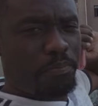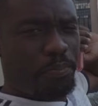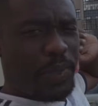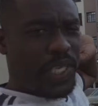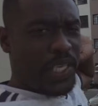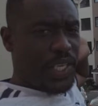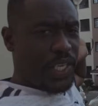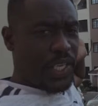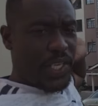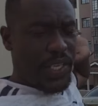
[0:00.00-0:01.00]

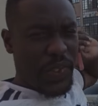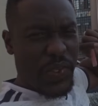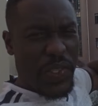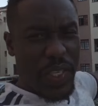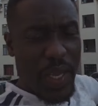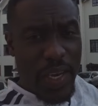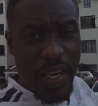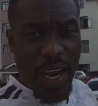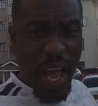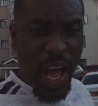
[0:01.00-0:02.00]
peace
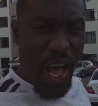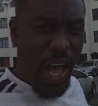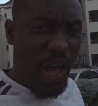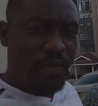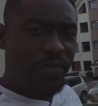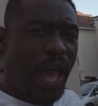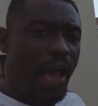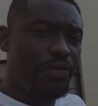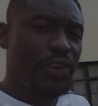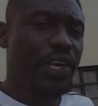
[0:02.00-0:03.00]
and love,
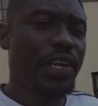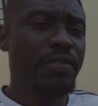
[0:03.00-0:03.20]
African